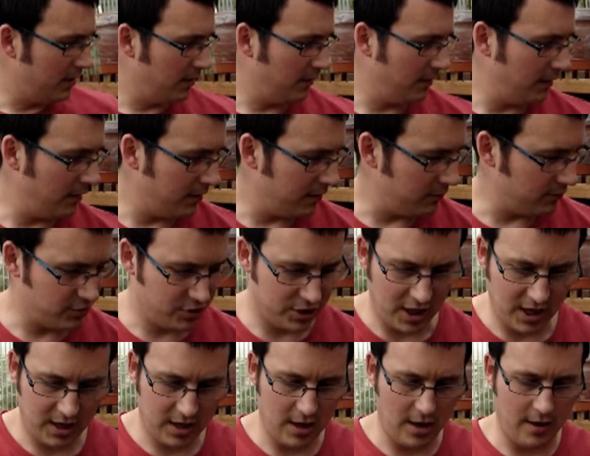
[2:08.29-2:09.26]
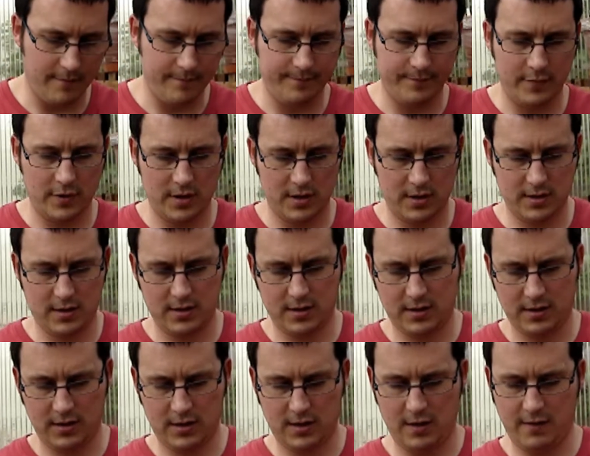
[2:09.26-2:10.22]
another little shake up
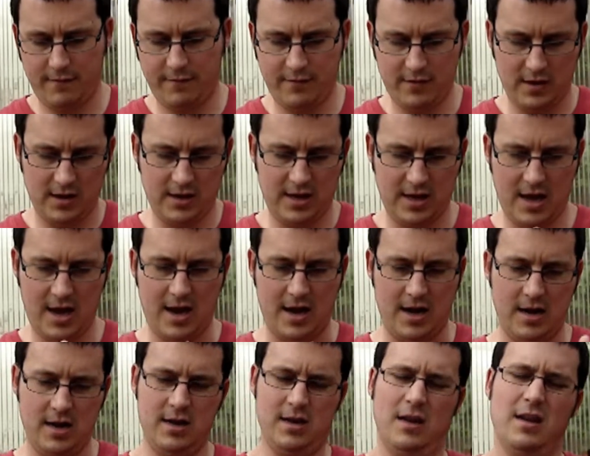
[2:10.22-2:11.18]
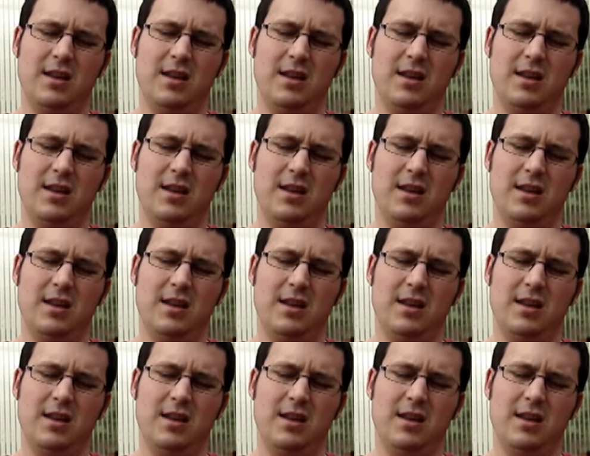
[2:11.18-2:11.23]
and go for it again.